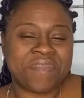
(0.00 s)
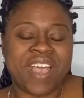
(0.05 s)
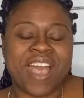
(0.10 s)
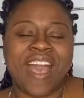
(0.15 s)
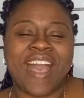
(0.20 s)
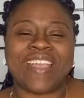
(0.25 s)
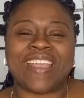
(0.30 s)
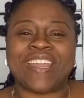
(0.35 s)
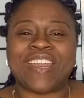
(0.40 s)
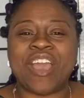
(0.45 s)

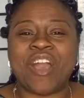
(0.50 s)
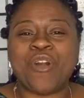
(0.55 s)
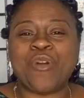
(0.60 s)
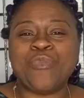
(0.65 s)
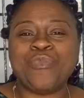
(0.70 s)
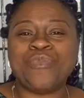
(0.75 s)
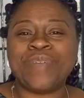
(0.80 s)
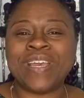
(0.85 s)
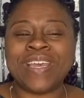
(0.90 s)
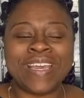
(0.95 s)
"I can help.
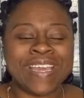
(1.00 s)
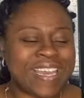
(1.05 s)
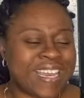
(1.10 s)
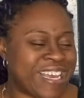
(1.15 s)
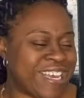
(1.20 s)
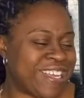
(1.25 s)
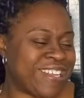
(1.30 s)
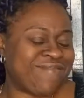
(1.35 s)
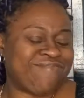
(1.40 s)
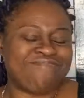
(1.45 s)

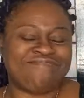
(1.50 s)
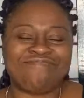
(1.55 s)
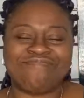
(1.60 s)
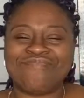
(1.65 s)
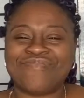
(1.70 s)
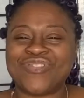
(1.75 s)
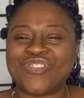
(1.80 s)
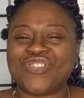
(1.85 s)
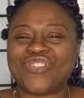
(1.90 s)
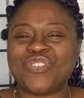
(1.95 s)
It
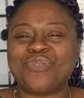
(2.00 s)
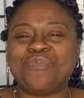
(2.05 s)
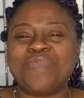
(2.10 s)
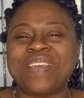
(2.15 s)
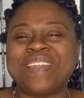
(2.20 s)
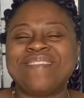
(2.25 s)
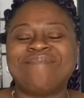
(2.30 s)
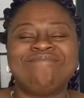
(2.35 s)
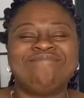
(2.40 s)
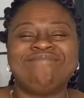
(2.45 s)
should
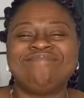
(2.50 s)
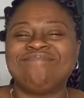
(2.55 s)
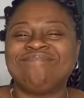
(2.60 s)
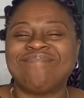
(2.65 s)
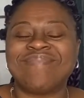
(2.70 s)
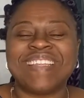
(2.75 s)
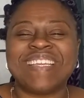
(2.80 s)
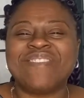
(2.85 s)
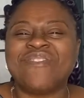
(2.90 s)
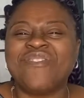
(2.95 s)
be
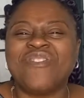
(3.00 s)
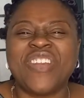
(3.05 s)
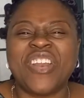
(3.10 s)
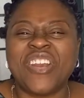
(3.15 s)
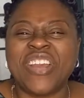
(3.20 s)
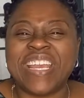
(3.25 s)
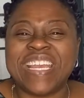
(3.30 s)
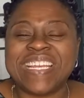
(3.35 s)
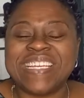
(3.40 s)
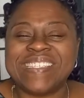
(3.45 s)

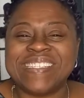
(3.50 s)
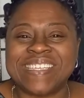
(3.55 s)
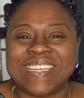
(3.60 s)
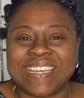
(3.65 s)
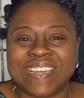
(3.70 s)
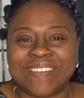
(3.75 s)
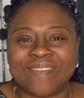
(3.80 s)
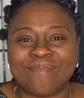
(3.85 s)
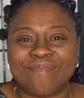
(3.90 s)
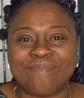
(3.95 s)
very
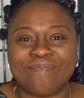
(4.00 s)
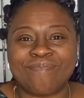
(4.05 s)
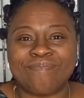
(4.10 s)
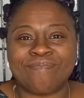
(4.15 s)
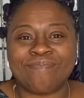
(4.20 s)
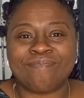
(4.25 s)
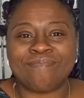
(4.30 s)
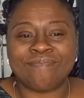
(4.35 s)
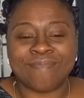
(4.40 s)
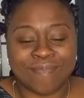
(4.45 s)
easy."
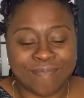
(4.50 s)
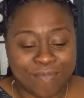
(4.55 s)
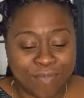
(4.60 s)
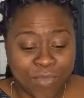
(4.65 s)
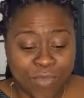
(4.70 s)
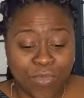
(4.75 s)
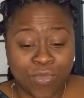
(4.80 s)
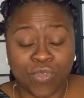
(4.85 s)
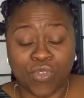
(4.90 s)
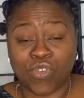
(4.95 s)

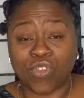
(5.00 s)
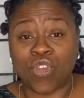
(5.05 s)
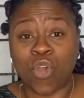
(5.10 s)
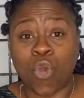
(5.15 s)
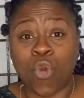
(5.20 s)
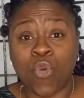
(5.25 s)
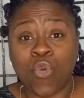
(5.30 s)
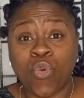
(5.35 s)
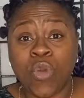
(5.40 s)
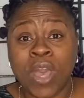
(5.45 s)

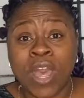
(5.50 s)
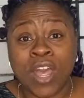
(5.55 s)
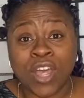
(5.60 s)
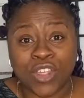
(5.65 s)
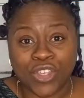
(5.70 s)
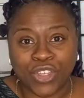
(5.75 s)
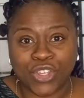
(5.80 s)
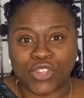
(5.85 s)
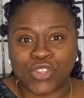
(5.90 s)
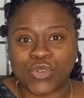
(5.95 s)
So
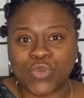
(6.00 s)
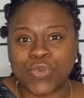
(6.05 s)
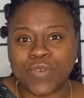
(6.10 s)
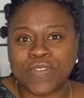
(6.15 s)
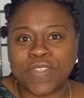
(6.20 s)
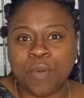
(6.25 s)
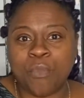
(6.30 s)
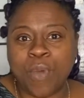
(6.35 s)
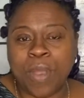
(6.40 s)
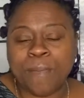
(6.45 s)
the two of
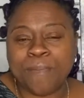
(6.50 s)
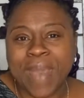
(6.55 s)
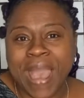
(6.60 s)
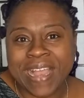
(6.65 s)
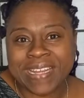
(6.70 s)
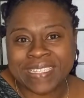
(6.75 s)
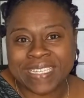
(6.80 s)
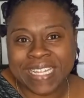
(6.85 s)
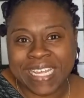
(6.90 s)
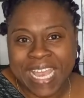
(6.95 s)
them went
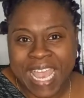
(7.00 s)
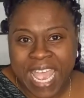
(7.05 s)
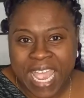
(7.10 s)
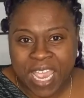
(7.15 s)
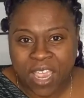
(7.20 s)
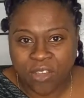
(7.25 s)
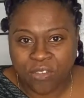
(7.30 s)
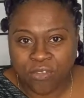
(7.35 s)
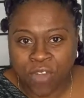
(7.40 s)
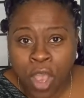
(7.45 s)
back to the
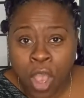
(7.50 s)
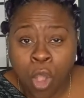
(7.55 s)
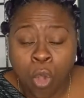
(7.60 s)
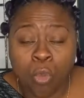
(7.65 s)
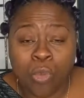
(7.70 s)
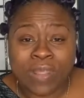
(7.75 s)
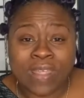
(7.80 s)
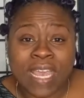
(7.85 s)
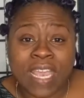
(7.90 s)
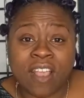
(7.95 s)
cave.
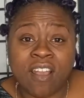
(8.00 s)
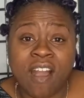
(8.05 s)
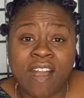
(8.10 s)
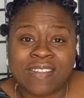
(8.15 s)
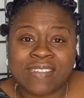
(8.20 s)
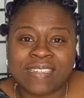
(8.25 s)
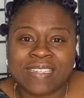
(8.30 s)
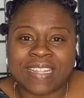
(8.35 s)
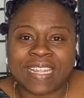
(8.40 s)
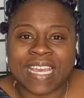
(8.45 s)
When they
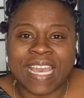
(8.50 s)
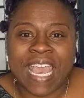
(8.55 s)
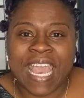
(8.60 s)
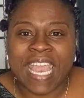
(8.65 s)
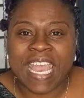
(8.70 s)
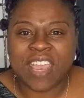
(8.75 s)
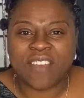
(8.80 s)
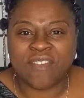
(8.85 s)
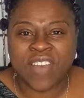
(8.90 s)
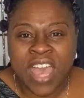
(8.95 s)
got to the
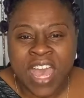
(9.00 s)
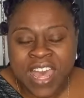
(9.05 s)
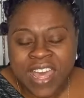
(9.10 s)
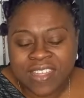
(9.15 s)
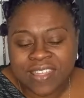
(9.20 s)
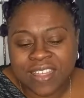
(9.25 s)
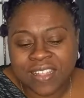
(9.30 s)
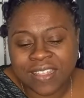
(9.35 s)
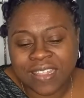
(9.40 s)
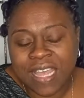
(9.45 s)
cave,
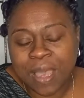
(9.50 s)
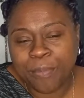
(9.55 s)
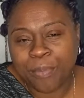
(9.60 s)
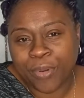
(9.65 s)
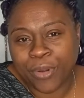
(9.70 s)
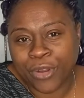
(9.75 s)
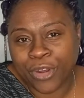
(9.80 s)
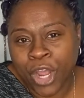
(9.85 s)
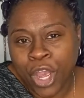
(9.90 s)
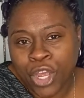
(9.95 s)
the
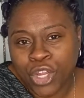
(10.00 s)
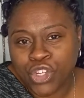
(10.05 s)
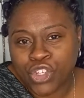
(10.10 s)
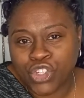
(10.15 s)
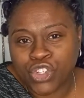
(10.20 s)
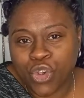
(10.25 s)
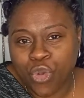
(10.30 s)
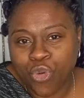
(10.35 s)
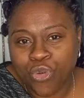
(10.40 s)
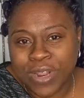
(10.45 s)
leopard
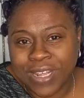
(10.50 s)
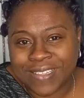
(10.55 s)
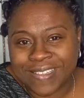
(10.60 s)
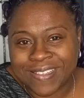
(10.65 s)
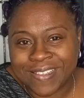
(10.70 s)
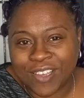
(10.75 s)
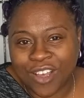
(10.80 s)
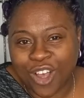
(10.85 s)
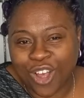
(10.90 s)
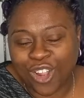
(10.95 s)
showed
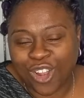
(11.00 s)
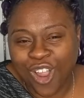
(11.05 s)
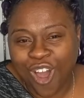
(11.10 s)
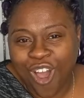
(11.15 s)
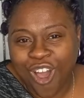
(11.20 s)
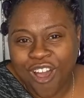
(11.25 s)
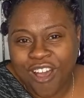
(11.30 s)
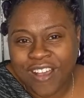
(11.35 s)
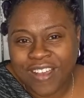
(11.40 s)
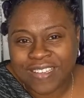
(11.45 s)
its
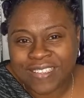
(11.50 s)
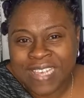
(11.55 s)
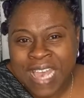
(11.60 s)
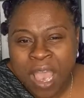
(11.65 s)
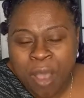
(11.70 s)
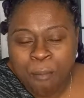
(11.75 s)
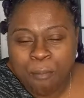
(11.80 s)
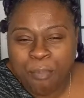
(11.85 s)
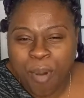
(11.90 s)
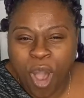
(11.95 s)
claws,
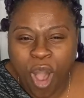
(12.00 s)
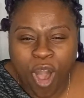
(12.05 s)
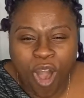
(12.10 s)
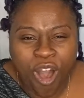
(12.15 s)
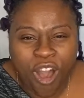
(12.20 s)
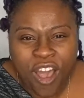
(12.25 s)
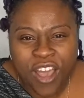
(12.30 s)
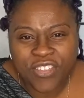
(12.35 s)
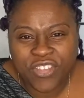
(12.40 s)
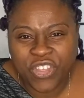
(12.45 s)

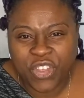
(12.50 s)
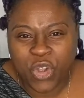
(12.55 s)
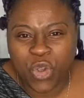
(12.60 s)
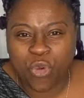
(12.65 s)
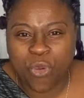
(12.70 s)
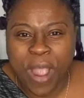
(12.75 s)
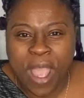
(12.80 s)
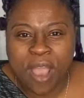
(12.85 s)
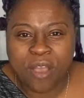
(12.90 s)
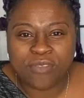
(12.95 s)
pawed the
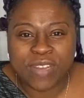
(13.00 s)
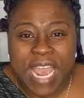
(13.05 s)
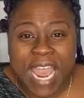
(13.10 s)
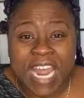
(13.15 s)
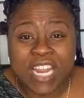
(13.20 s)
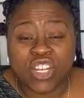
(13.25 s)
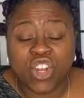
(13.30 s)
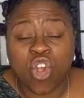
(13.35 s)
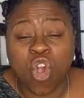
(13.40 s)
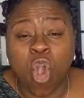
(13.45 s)
ground,
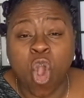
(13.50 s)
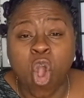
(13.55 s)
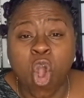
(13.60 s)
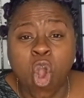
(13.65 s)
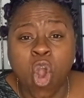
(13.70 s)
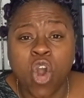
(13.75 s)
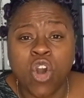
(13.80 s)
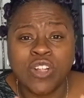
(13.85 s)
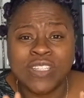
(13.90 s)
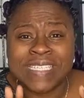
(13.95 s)
and
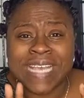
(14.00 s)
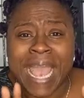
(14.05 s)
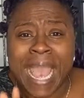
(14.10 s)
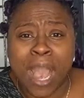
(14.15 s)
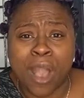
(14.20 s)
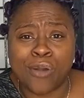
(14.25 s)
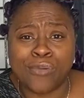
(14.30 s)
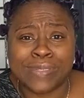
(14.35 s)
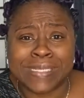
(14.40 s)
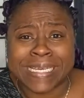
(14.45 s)
called
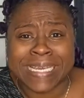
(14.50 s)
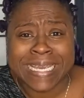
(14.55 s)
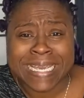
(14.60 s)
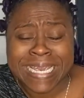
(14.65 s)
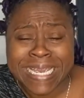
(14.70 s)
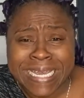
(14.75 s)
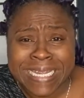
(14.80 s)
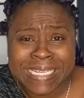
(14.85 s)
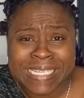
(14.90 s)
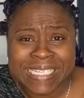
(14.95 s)
out
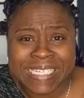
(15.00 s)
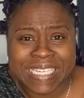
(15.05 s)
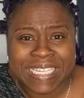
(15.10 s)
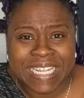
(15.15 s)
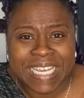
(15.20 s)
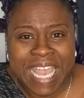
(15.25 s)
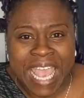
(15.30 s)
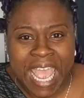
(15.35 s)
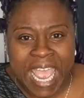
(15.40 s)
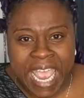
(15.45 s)
into the
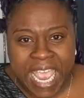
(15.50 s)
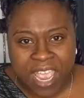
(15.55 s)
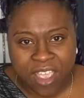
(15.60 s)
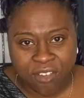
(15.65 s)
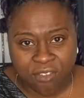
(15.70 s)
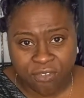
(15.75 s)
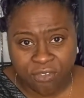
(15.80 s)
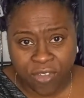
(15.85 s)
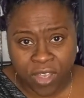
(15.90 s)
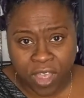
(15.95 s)
cave,